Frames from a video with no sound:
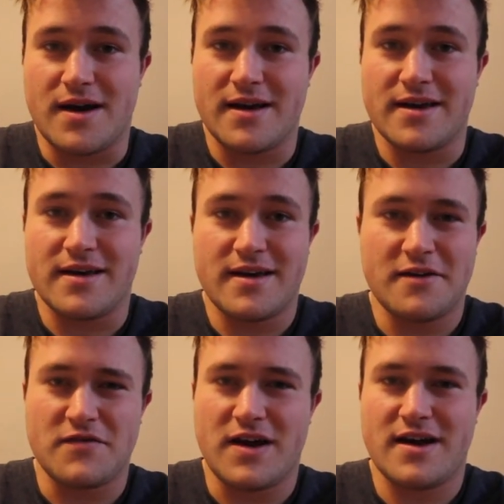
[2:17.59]
I
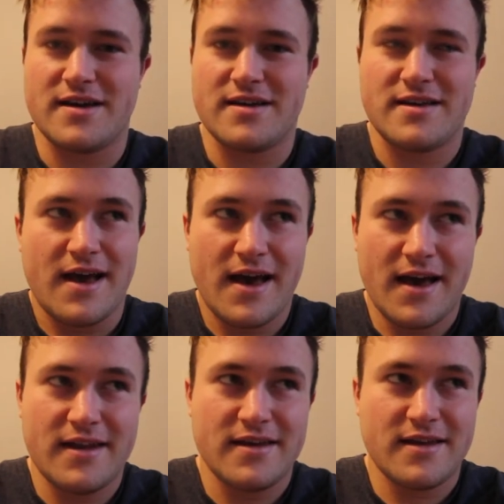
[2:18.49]
have not
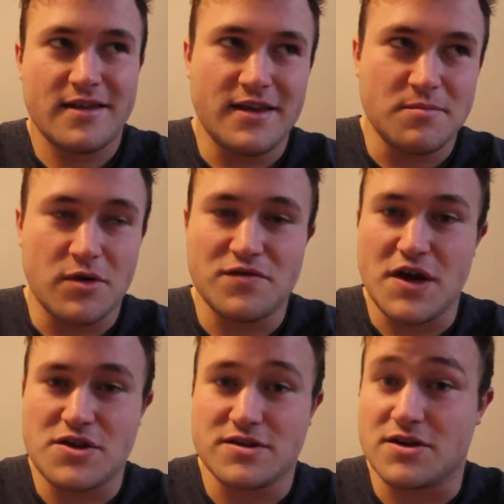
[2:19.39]
had the
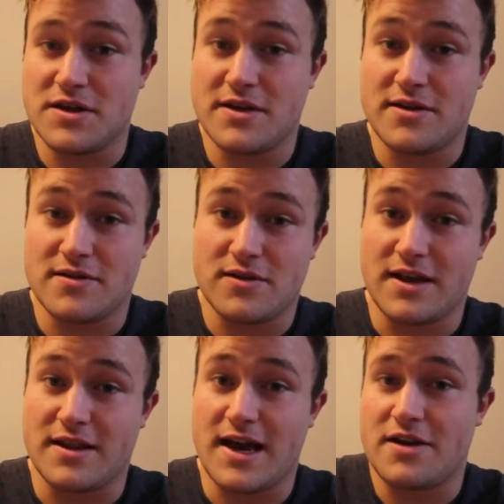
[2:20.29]
motivation to clean lately.